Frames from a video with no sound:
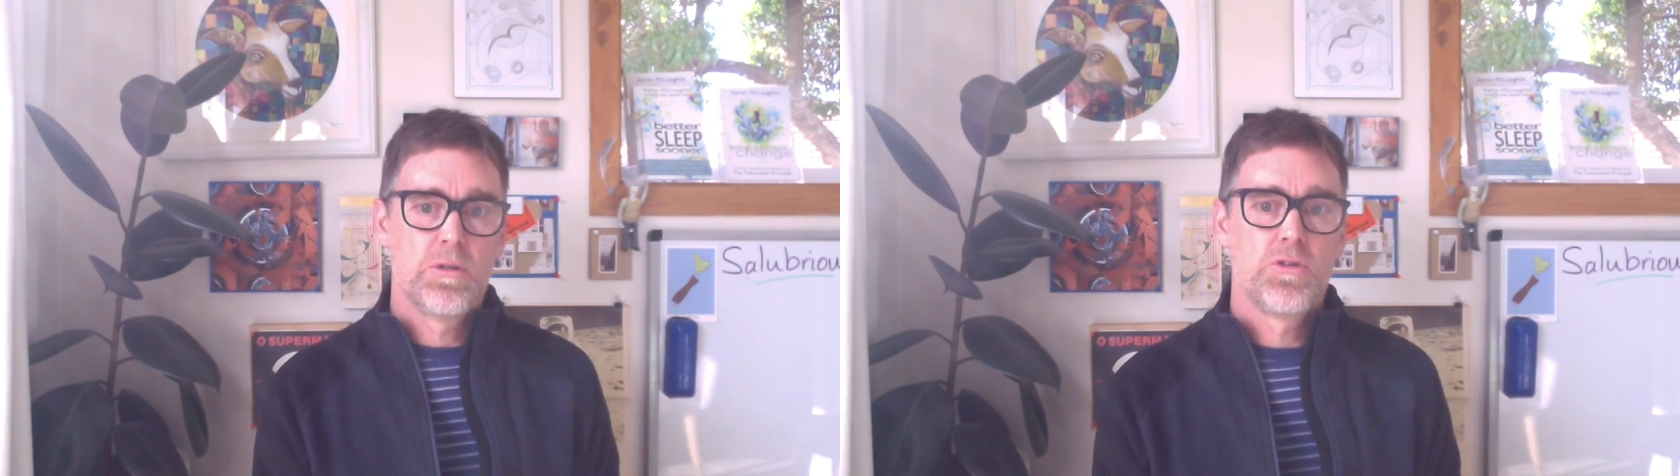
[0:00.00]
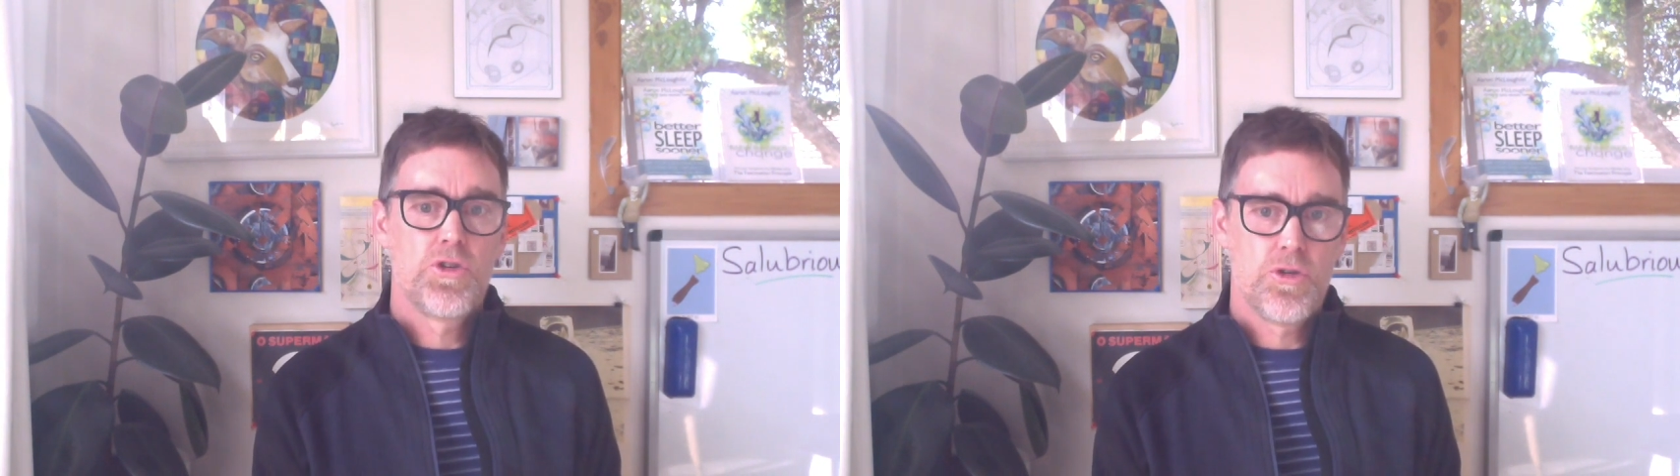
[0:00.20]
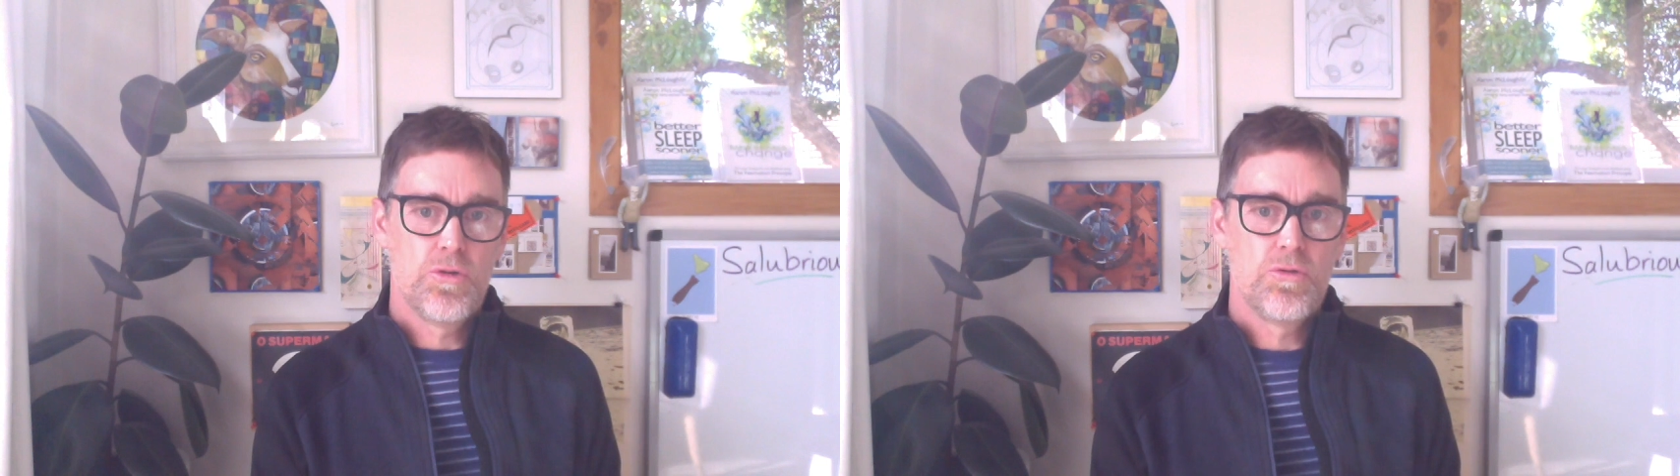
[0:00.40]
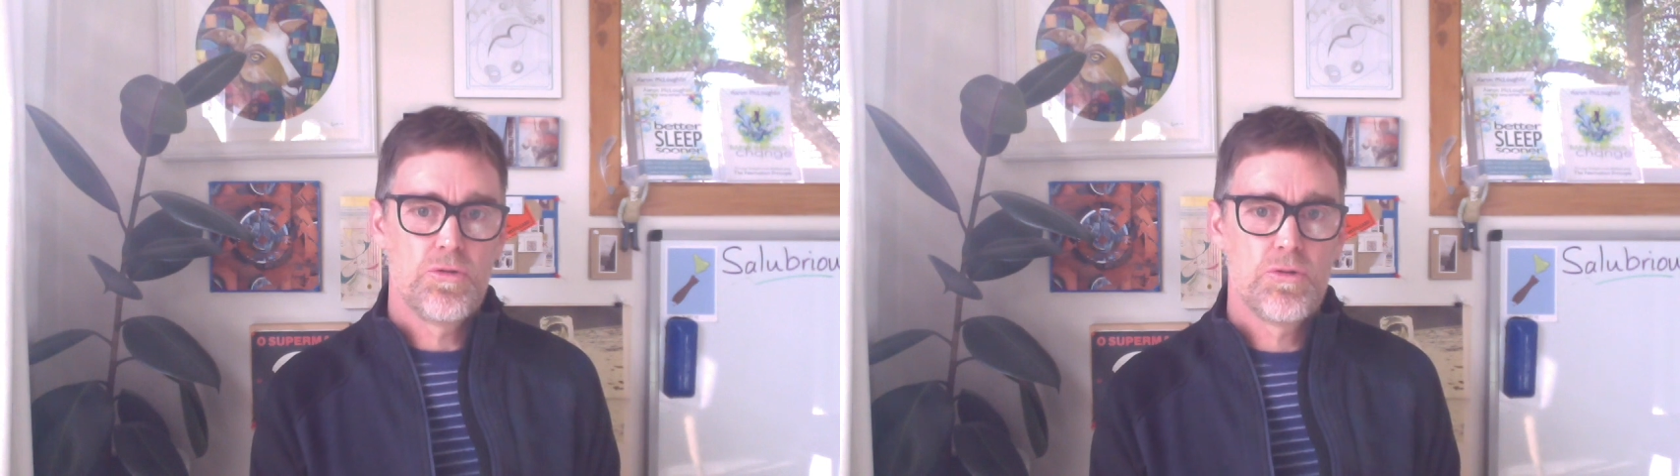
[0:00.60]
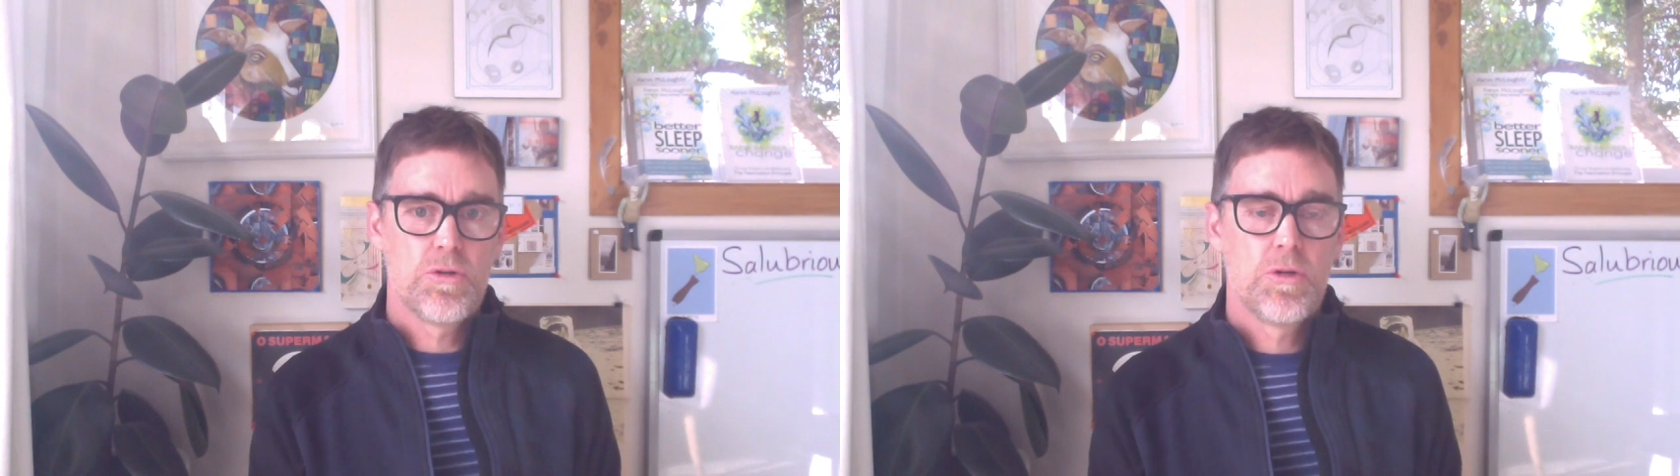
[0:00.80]

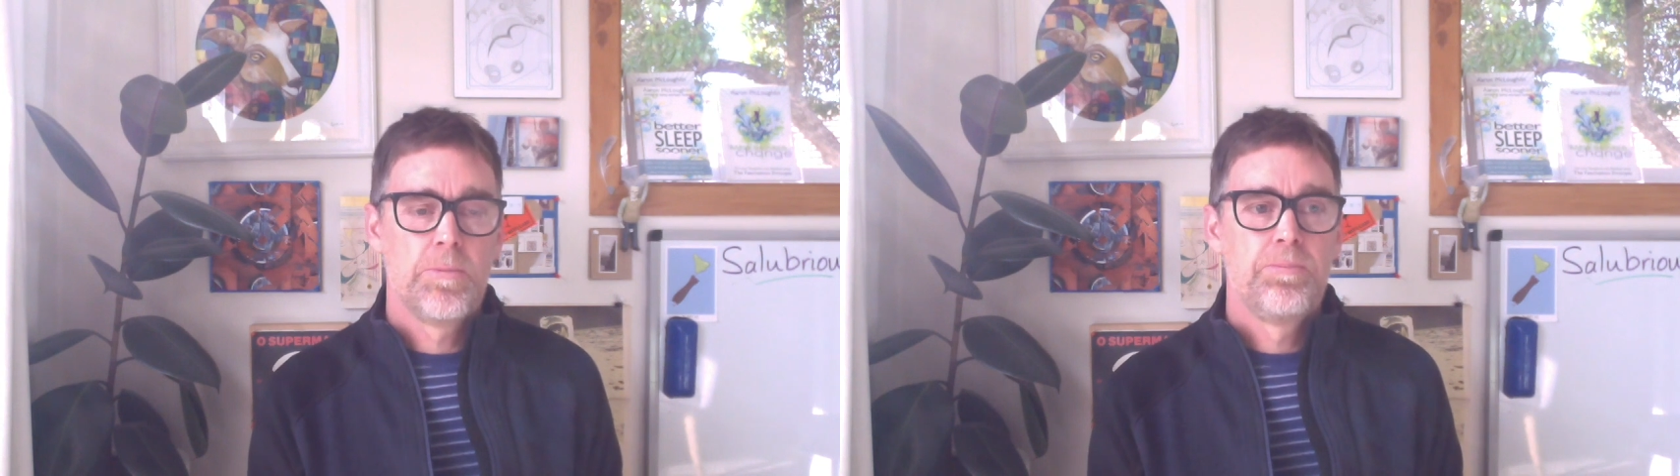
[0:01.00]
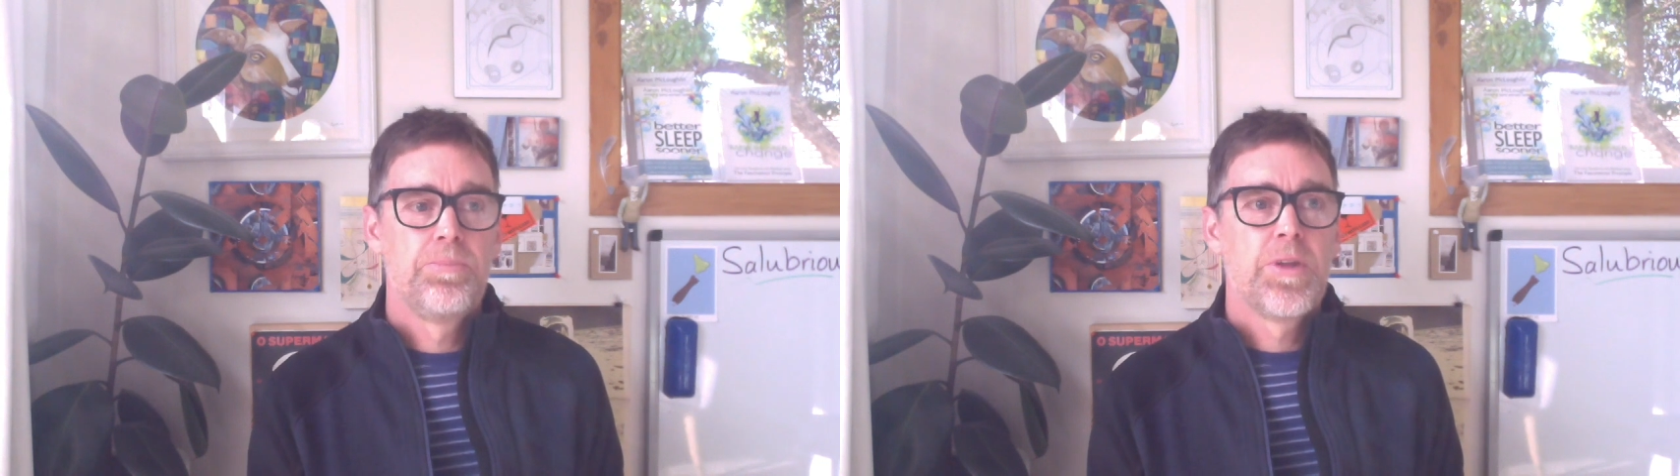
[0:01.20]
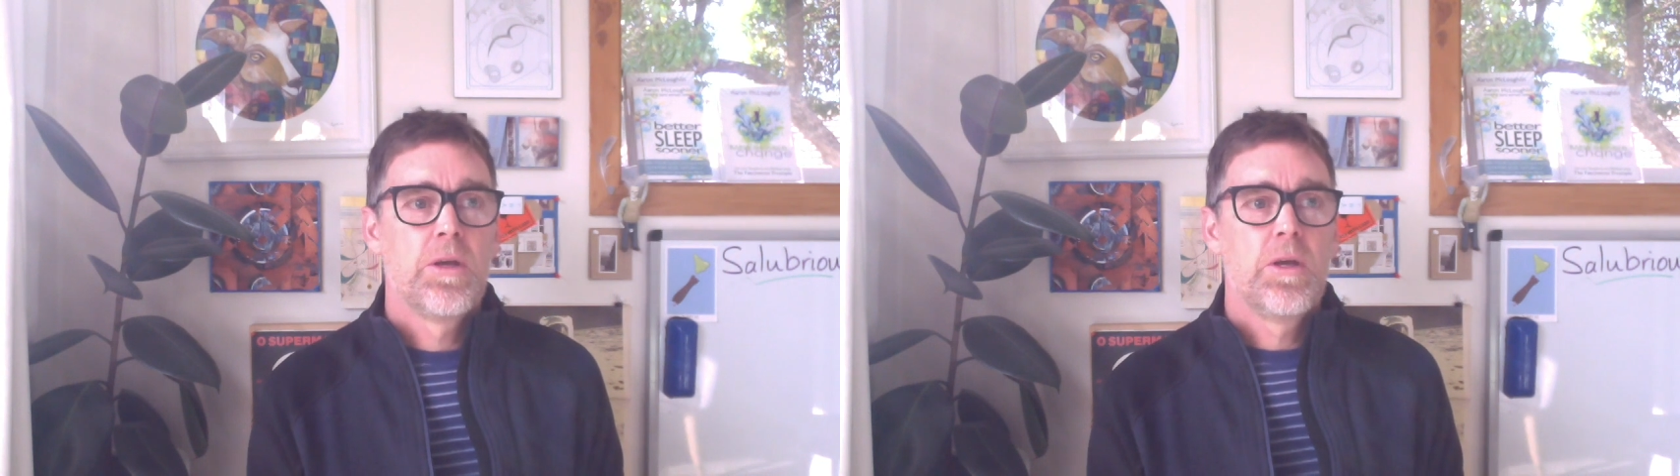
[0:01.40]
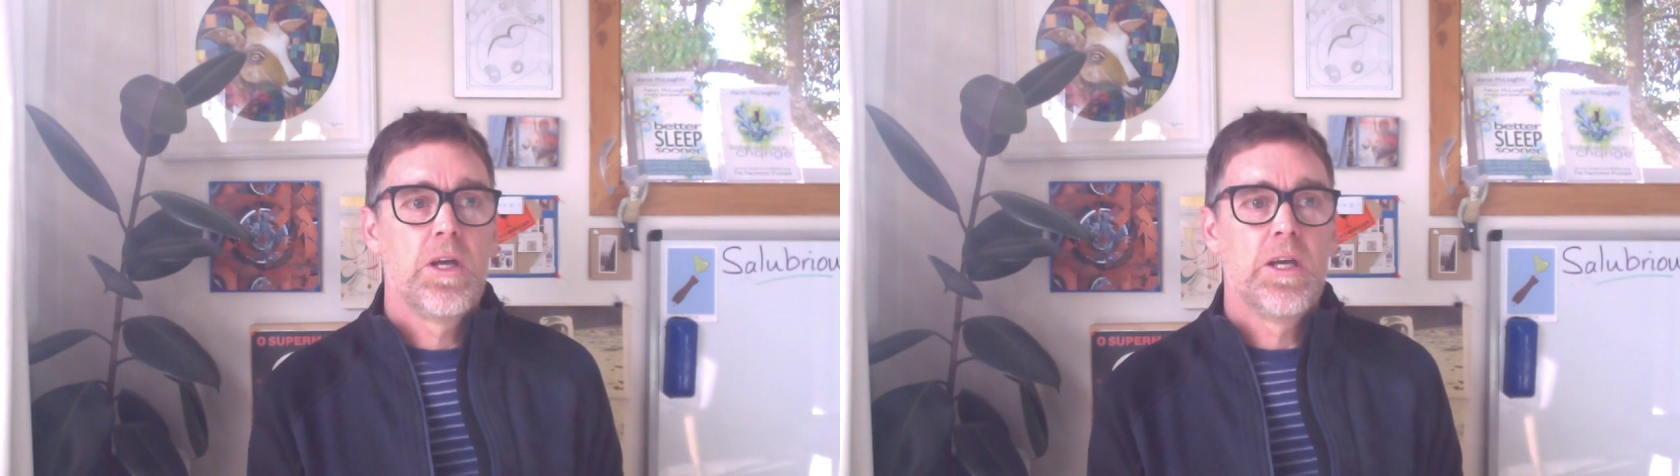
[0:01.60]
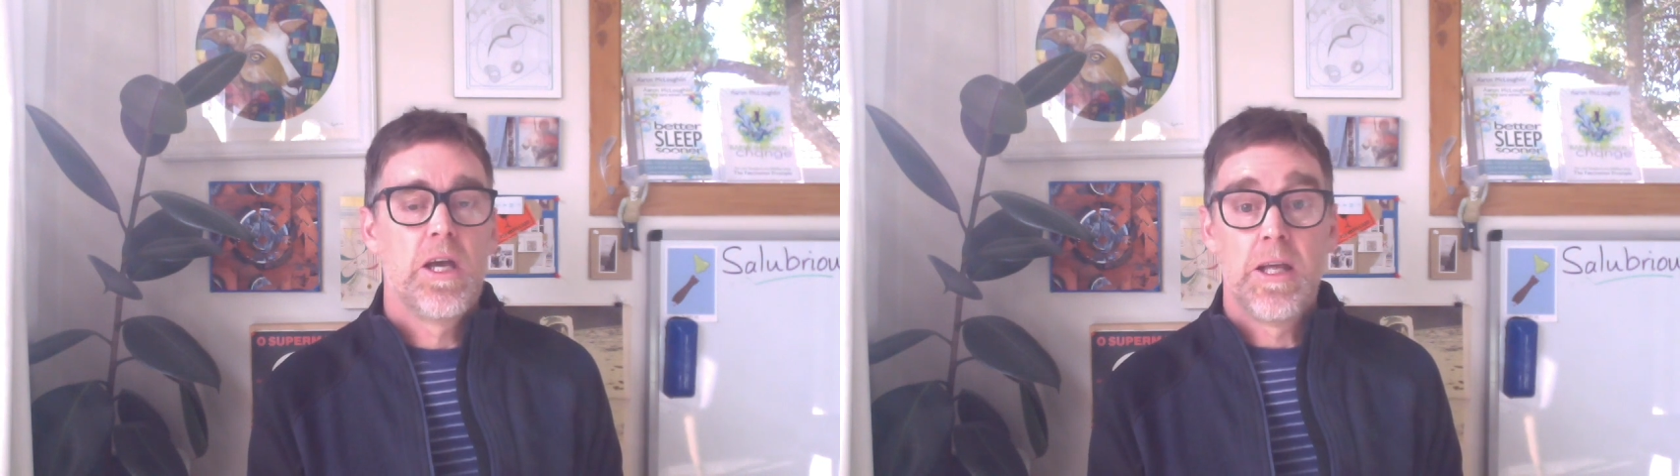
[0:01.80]
choose
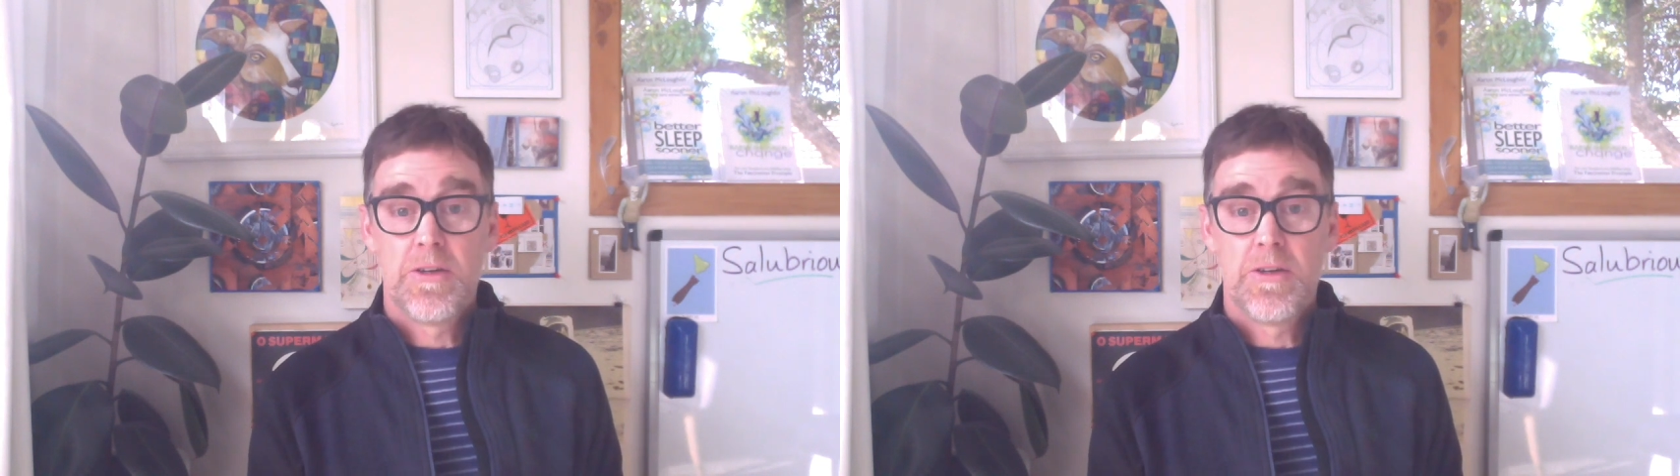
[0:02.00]
in